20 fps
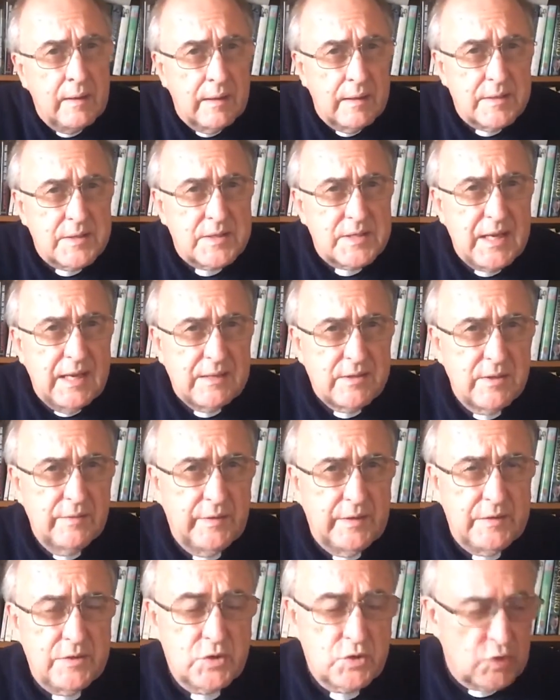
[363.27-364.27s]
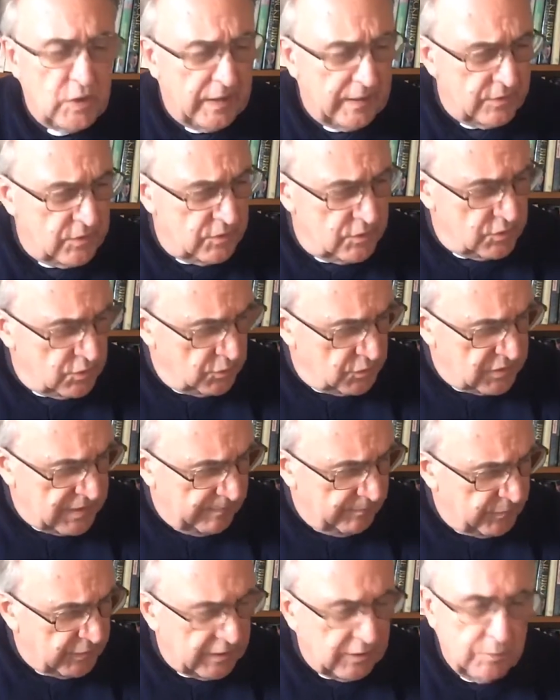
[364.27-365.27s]
a set of instructions or
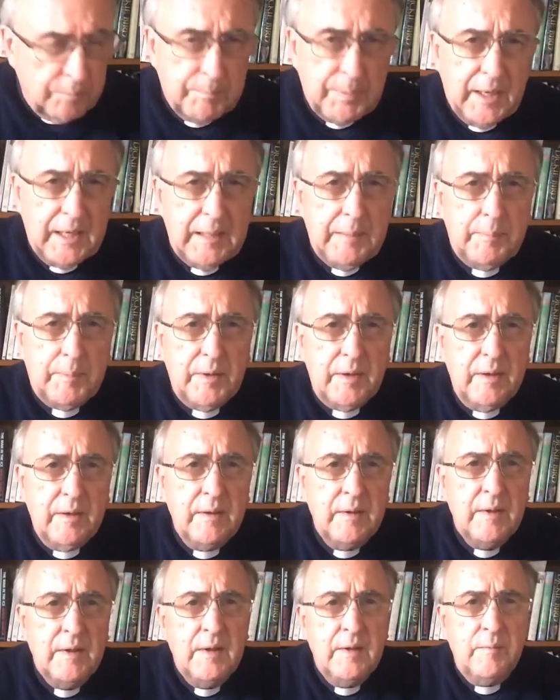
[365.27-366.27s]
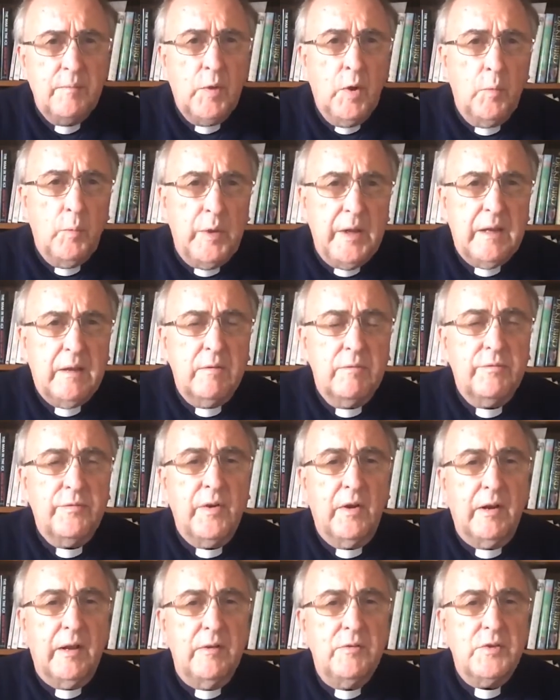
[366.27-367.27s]
something on paper that we can
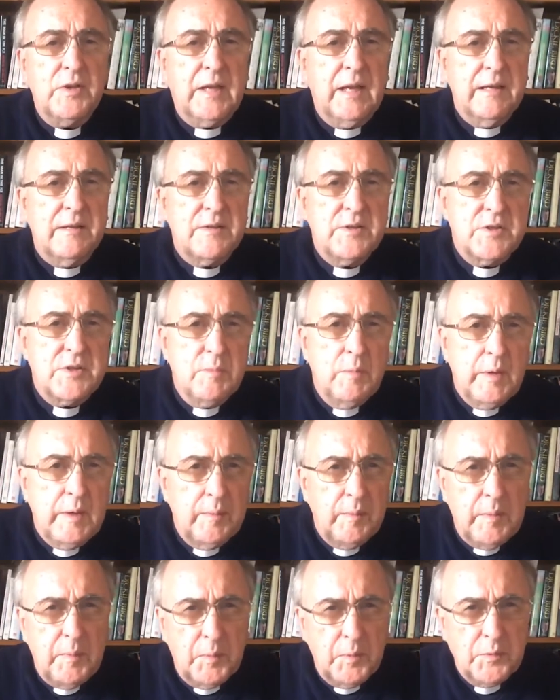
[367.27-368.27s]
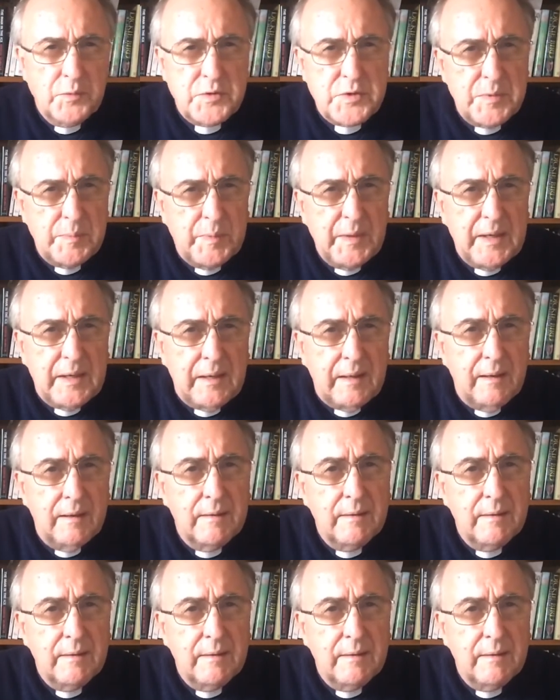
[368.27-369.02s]
follow to get us to where we want to be.